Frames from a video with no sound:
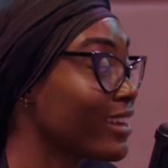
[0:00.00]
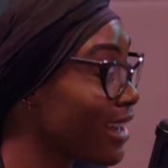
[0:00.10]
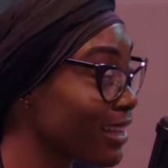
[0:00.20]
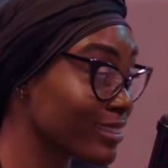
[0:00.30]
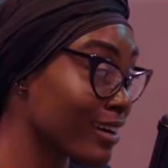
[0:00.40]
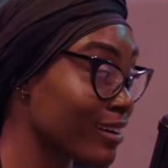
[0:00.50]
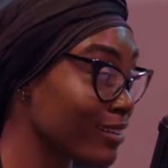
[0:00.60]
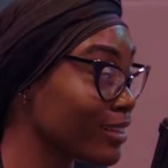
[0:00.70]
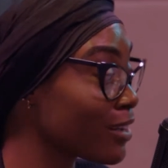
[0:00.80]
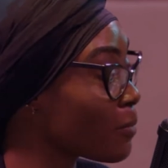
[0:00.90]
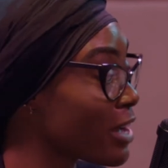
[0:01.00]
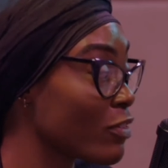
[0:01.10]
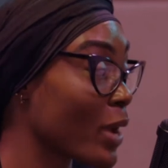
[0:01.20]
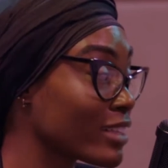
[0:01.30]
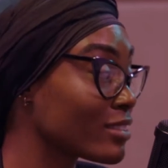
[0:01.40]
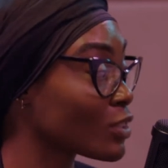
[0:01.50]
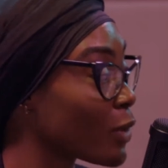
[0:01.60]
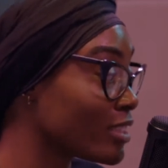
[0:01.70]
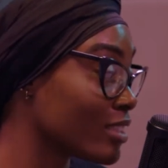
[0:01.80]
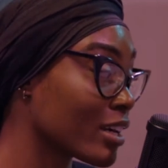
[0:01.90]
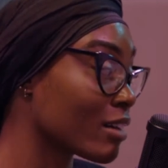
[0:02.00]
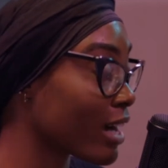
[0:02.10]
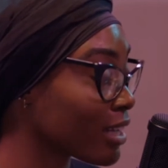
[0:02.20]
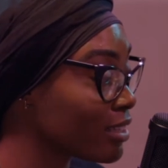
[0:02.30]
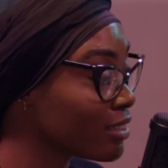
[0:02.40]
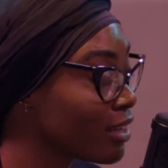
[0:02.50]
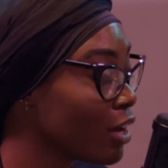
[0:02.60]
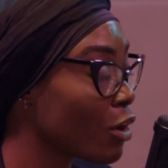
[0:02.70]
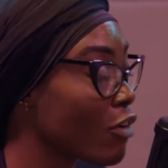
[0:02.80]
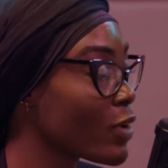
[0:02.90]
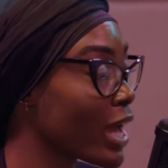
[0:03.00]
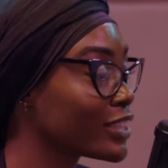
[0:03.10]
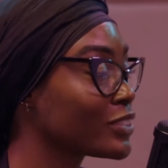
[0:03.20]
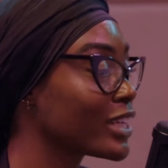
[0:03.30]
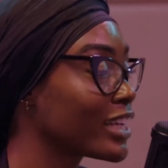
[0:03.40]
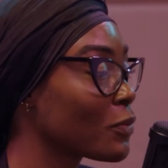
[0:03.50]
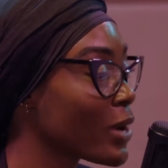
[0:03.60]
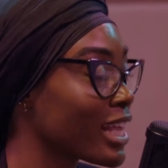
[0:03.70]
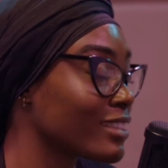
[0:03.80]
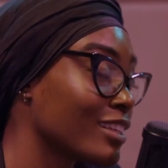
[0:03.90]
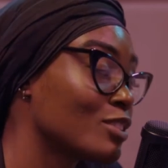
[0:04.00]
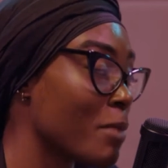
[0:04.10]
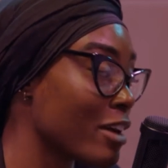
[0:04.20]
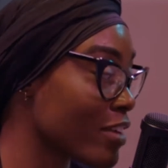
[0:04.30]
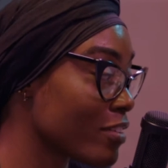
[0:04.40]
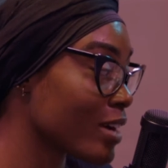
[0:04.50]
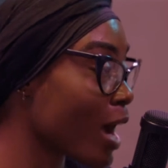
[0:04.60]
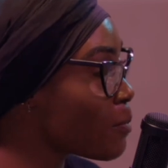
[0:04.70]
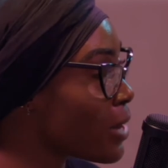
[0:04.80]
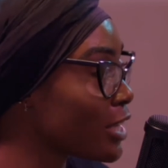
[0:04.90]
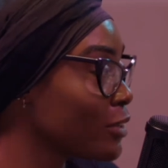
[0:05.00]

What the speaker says: Yes, girl. But if you answer this question incorrectly, or if you answer it in a way that's not to my favorite, I might,